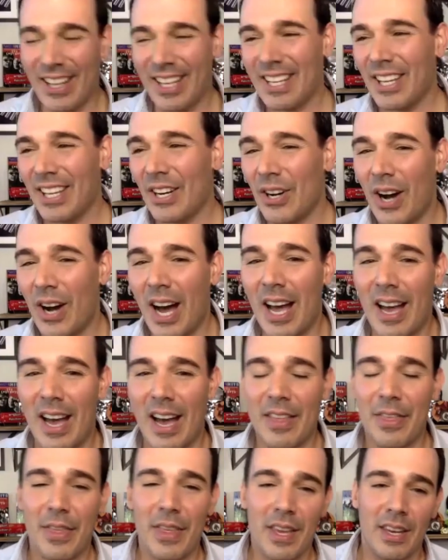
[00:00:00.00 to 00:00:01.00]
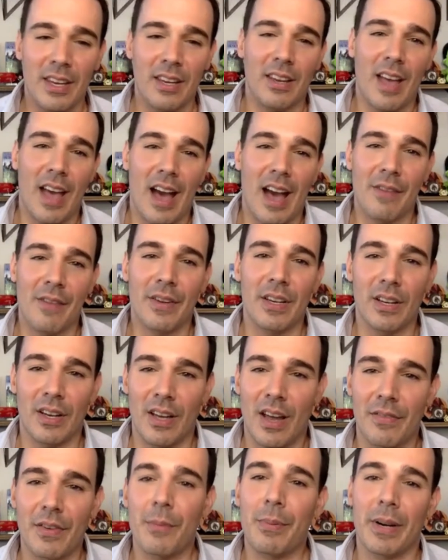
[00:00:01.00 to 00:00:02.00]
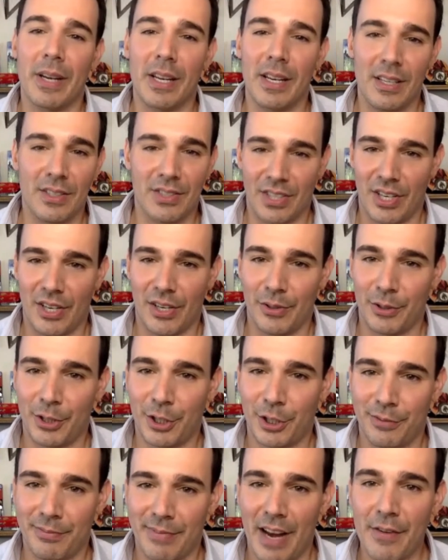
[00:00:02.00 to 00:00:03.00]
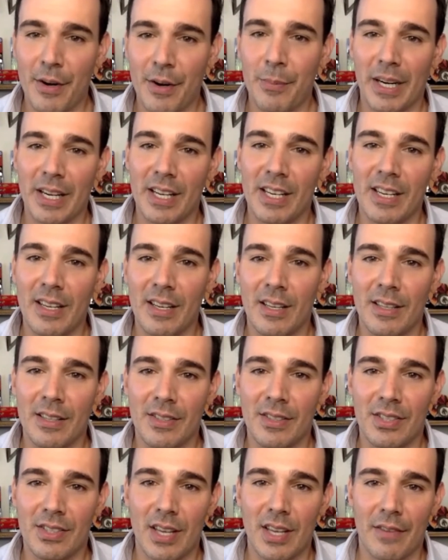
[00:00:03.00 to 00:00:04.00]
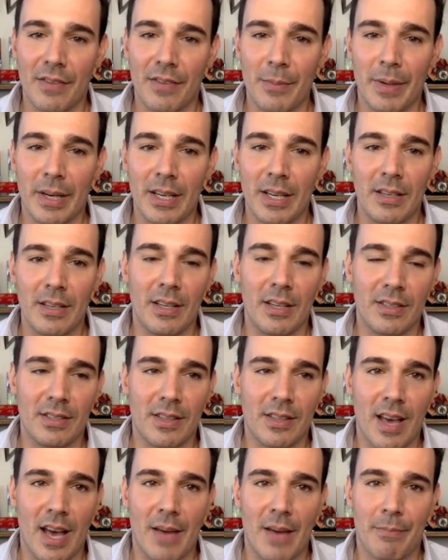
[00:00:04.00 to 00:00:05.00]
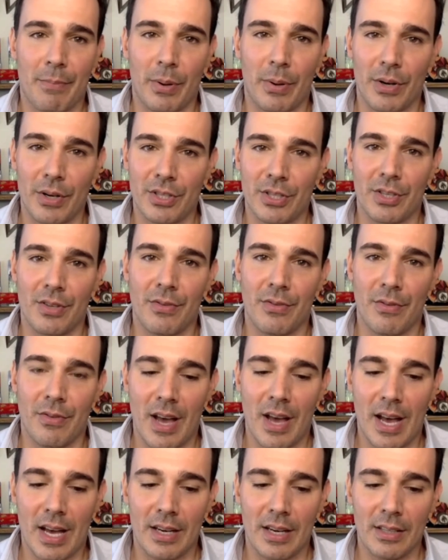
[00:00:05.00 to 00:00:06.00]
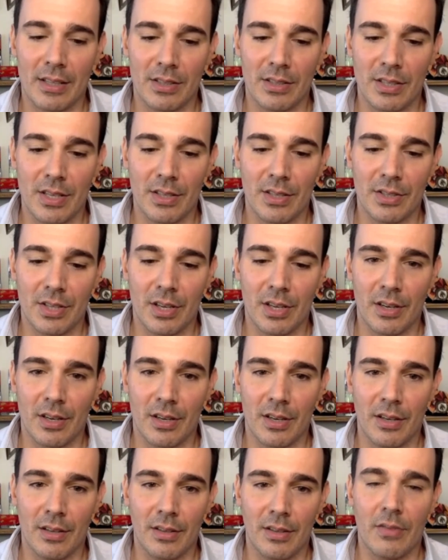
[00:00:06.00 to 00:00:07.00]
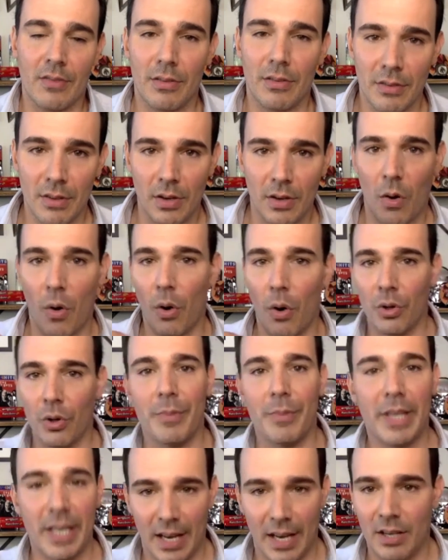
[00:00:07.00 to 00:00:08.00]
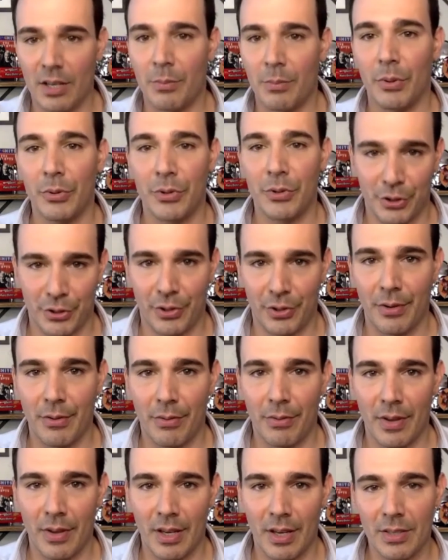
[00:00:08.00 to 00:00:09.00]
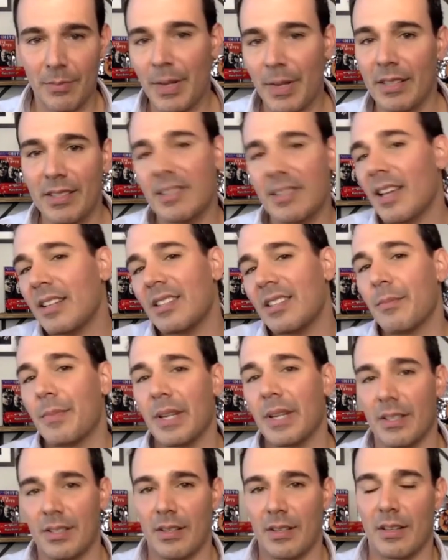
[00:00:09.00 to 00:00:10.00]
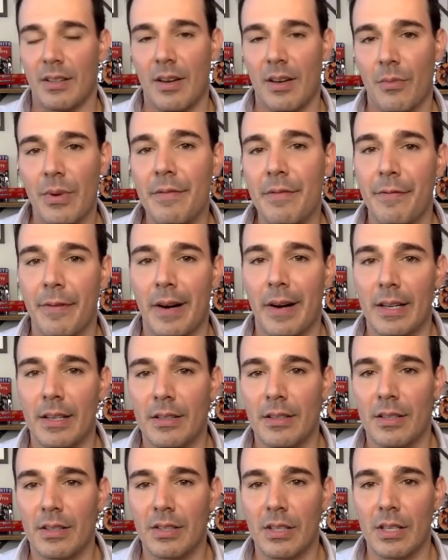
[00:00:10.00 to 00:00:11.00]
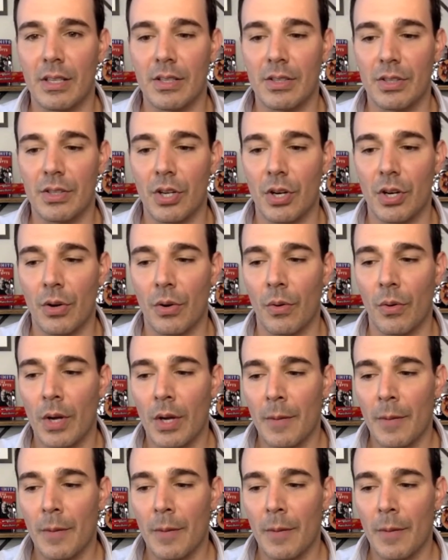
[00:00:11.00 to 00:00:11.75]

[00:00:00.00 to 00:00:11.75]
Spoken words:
you know, I think everybody needs a coach. Everybody needs that person that is gonna, you know, hold them accountable to certain things. I mean, that's the biggest thing that we find is, you know,